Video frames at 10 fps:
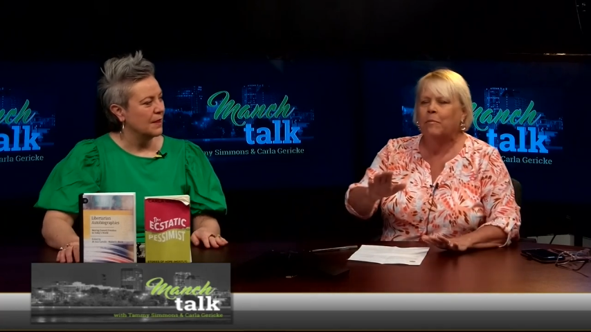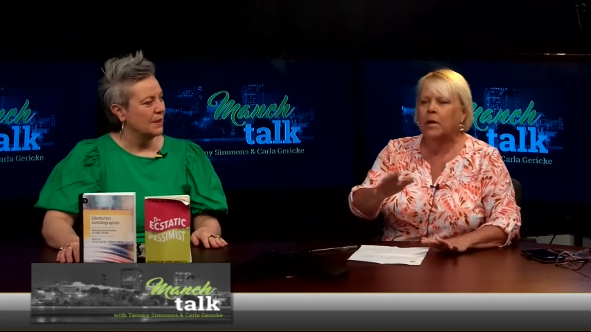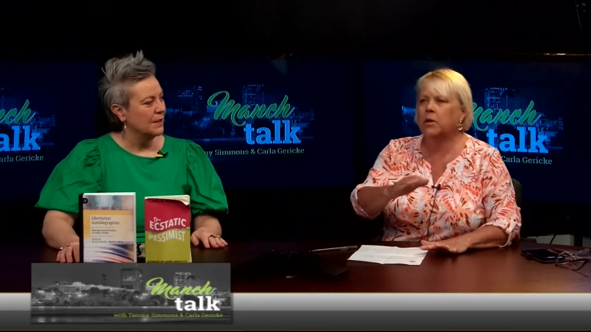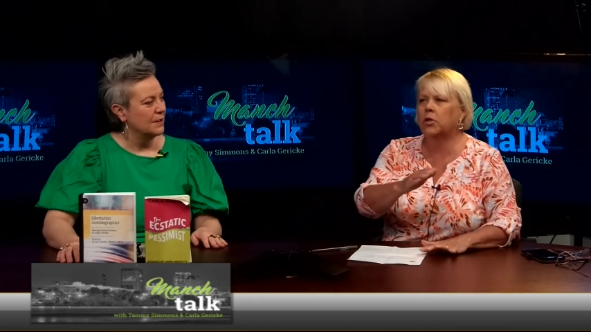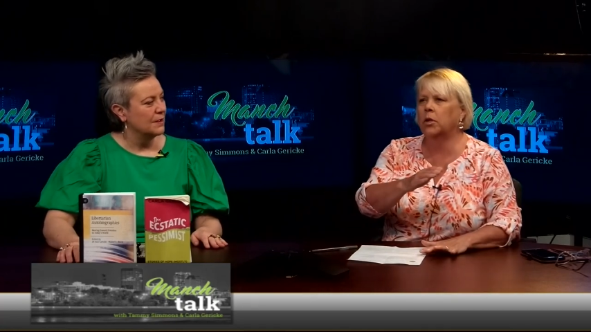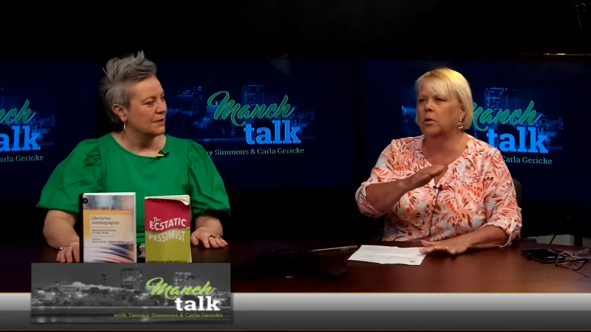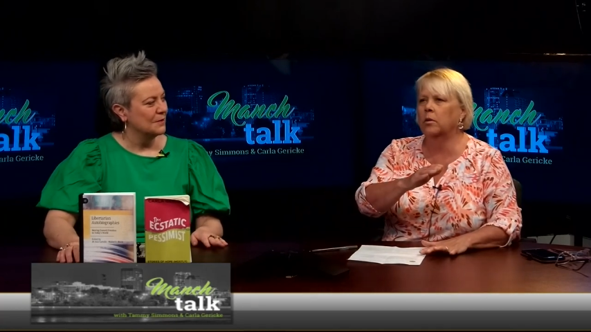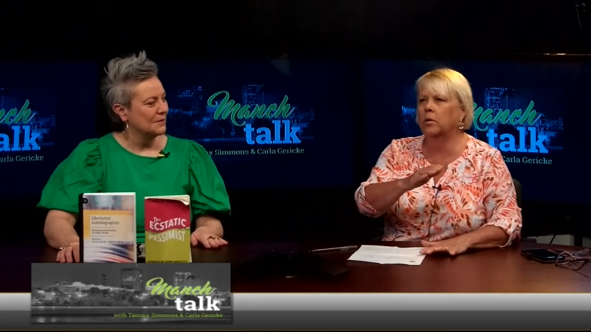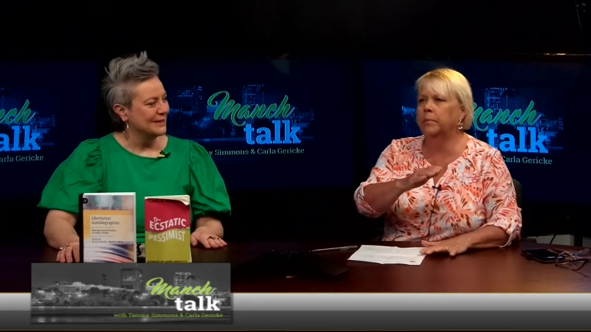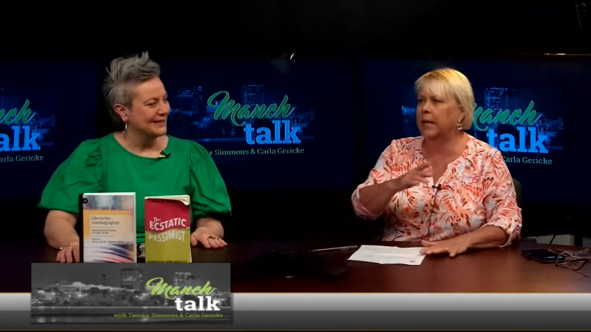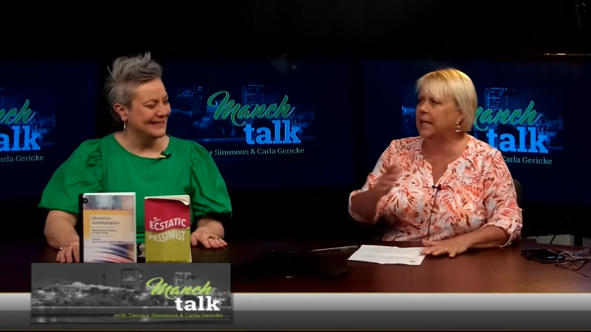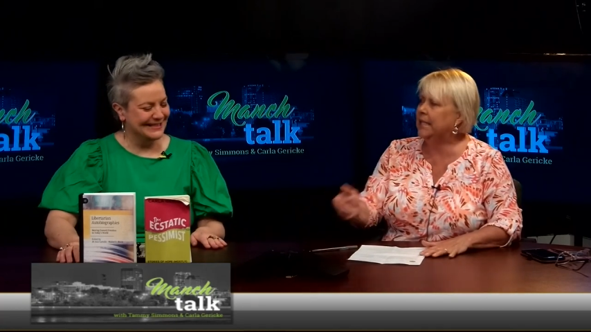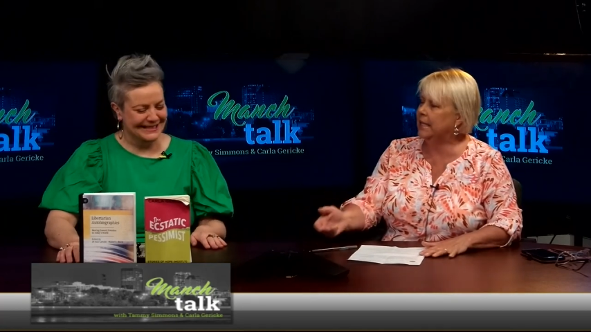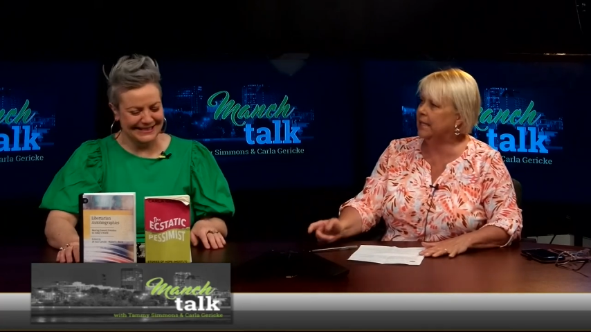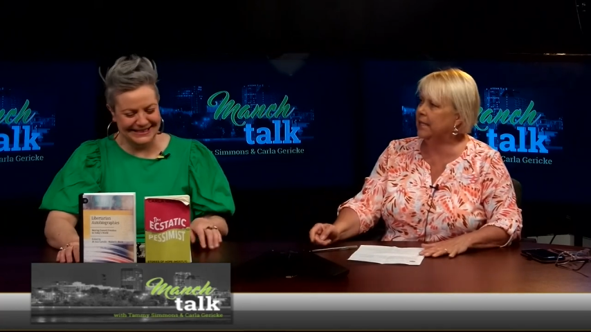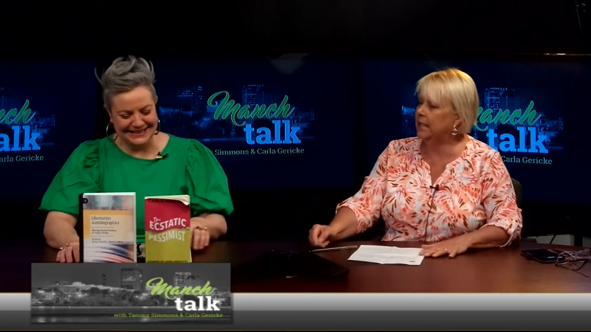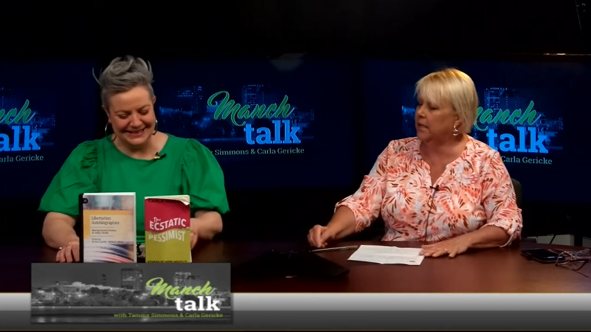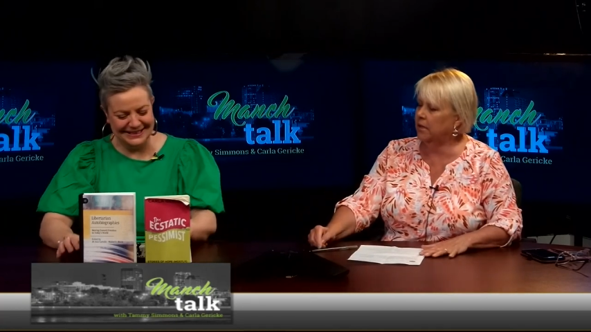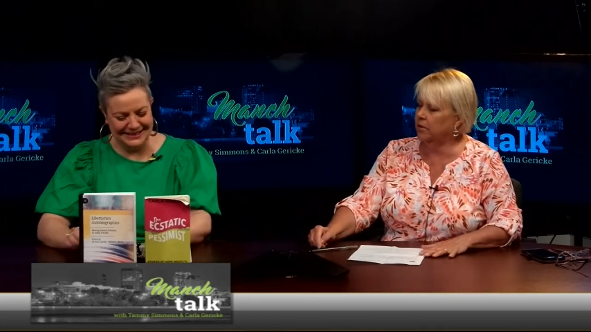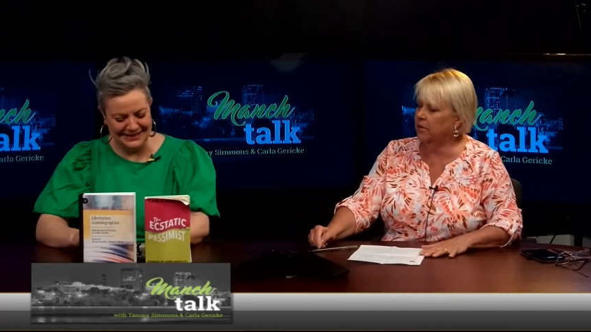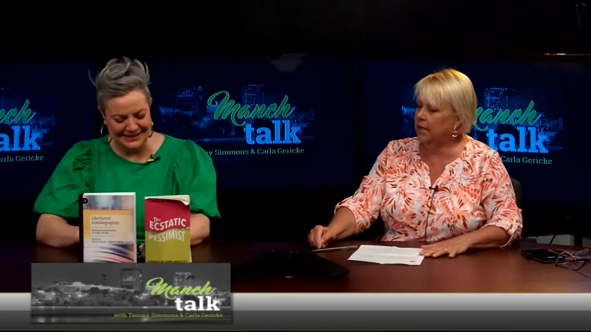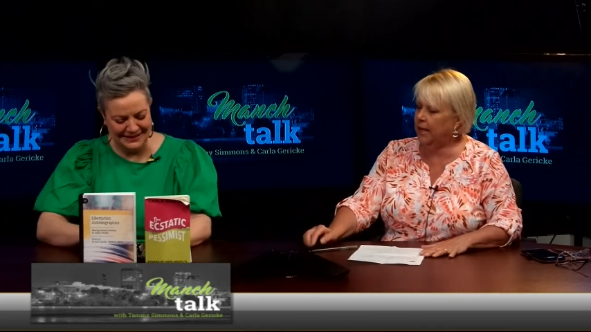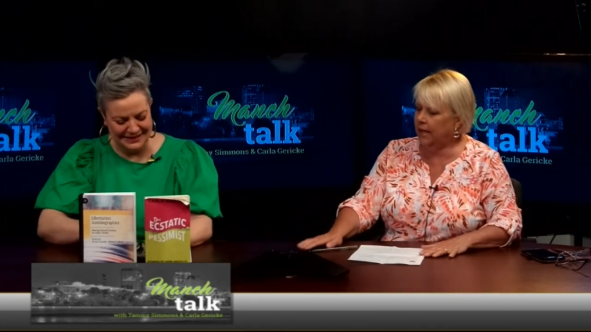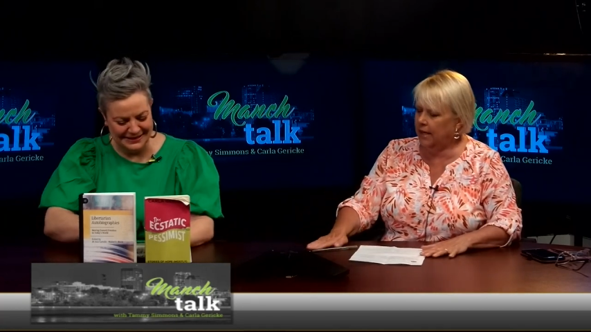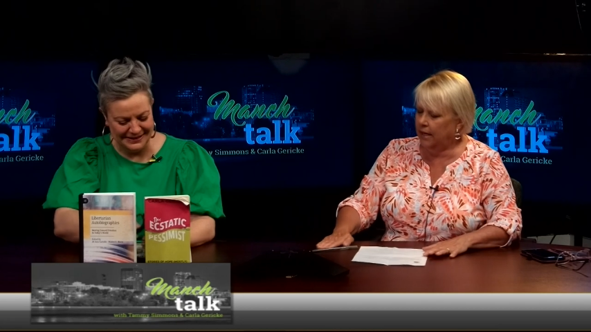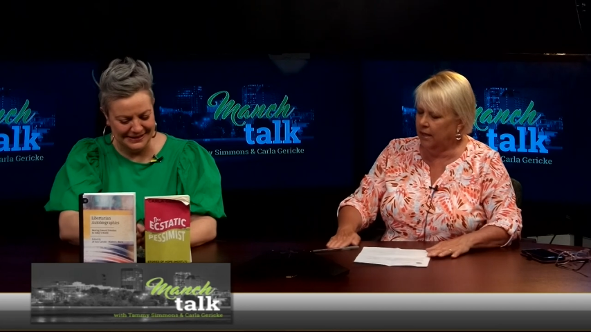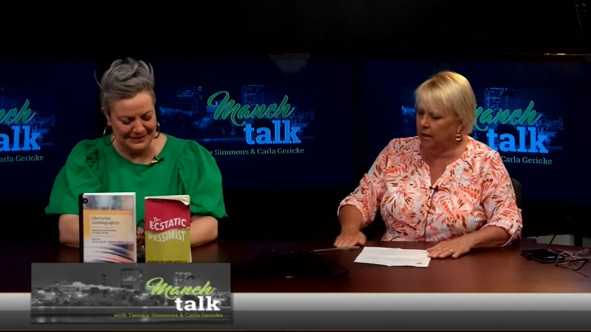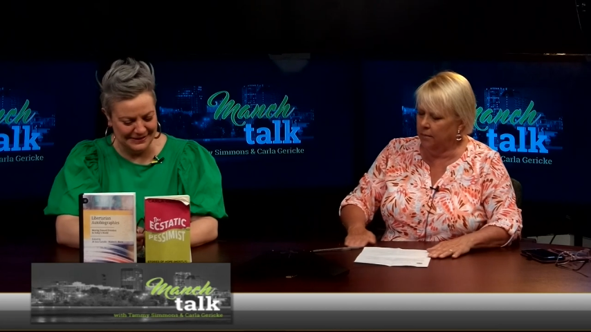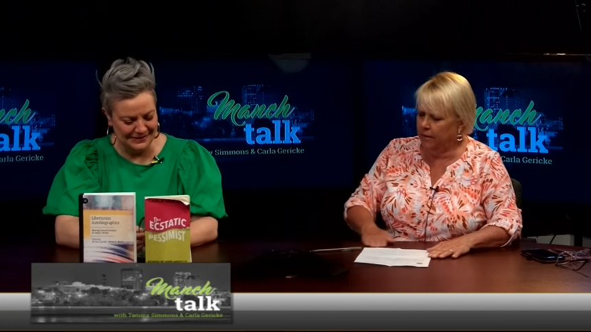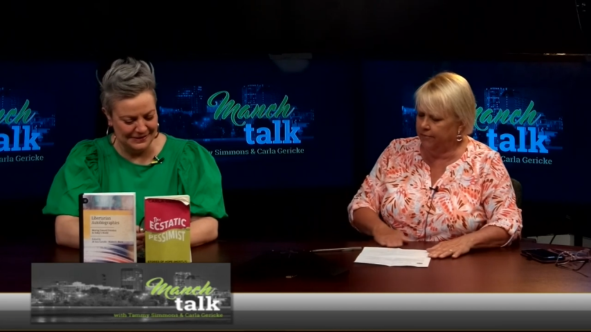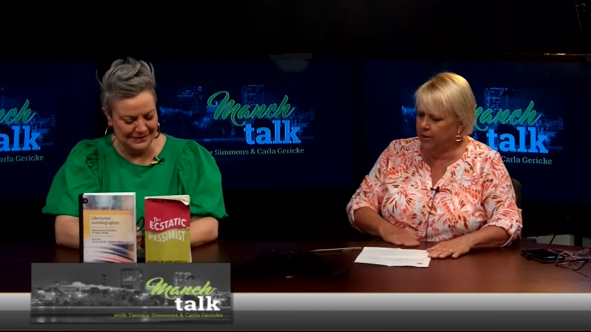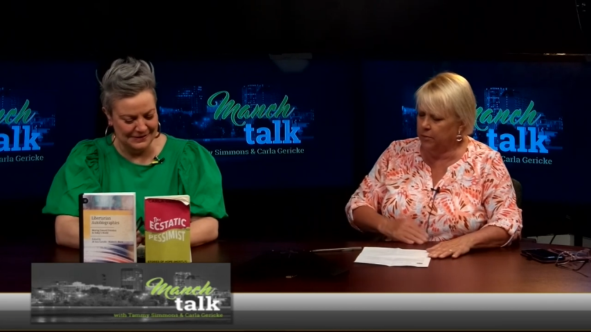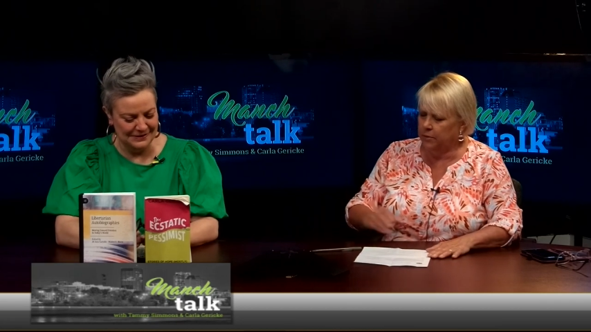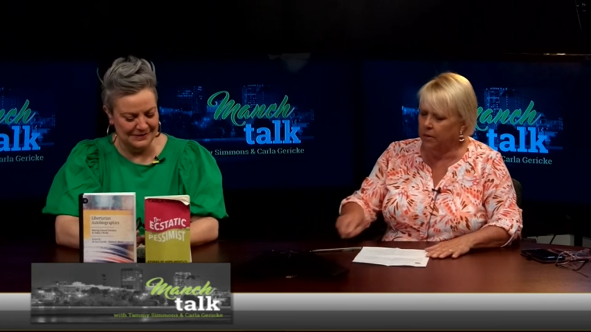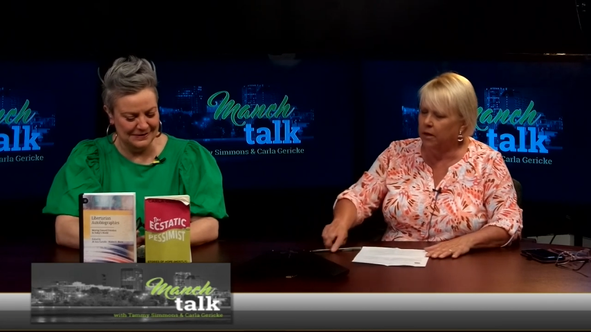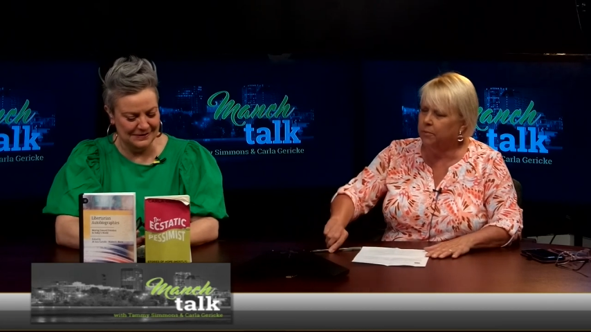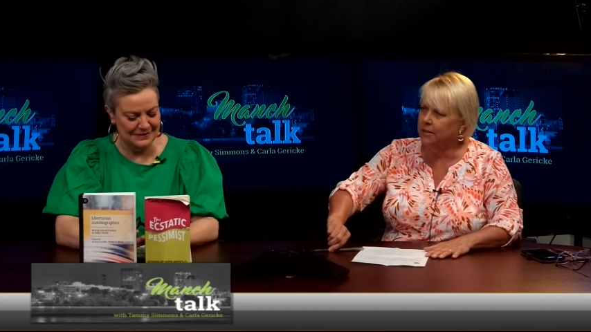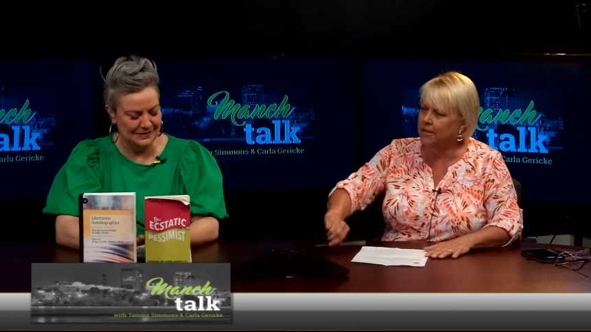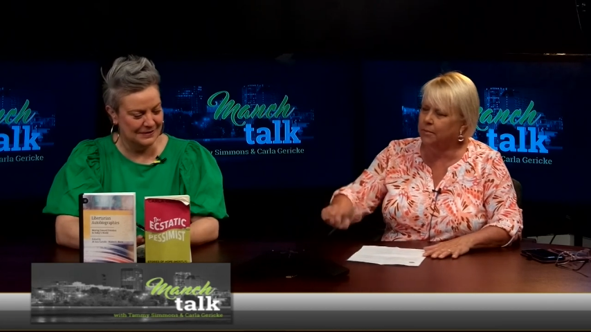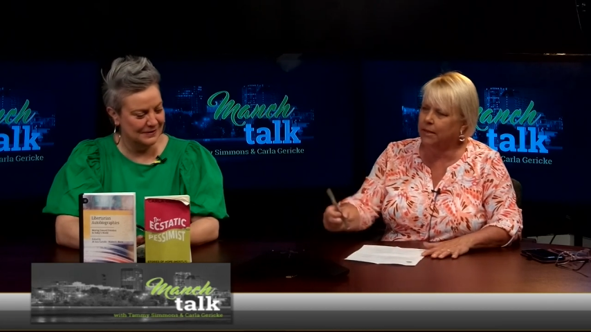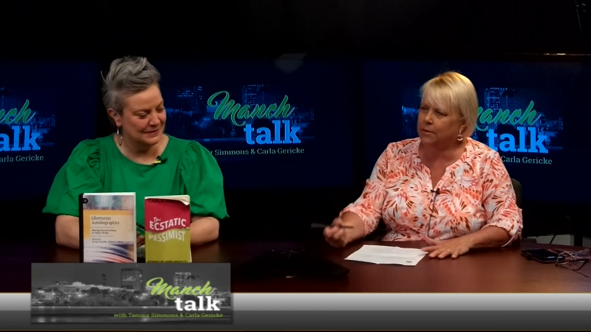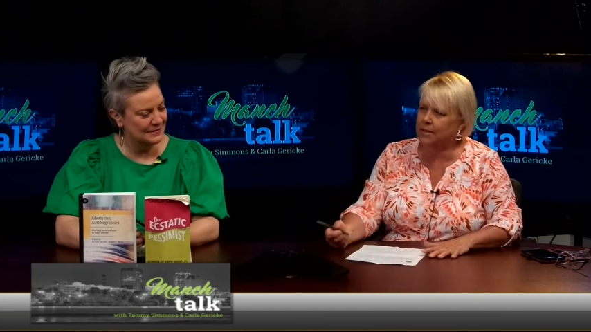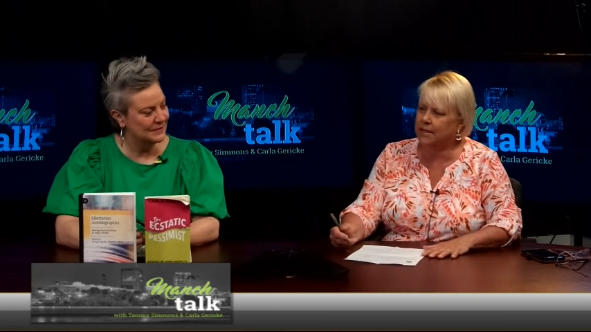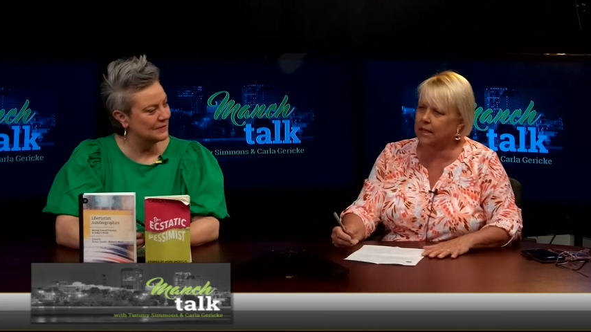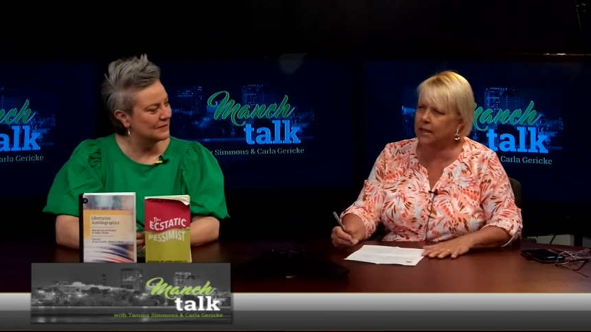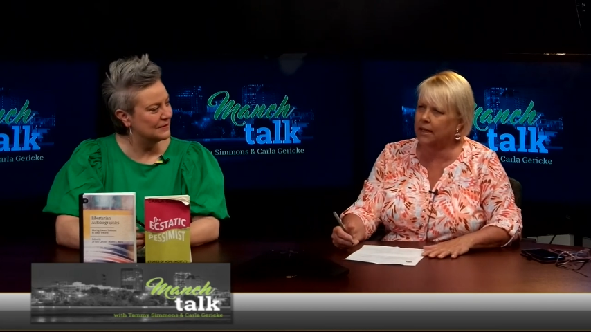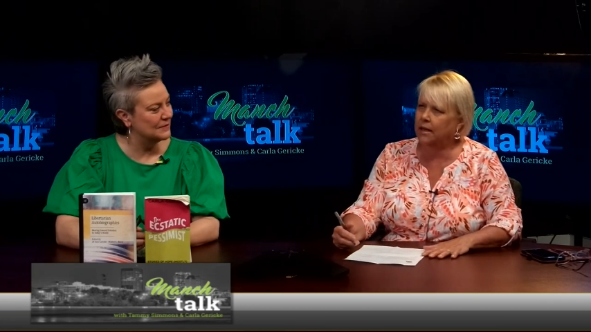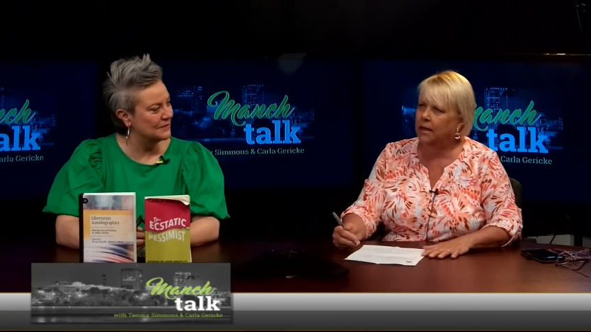Speaker 1: So, but I did see the other day um, on Facebook Marketplace somebody was selling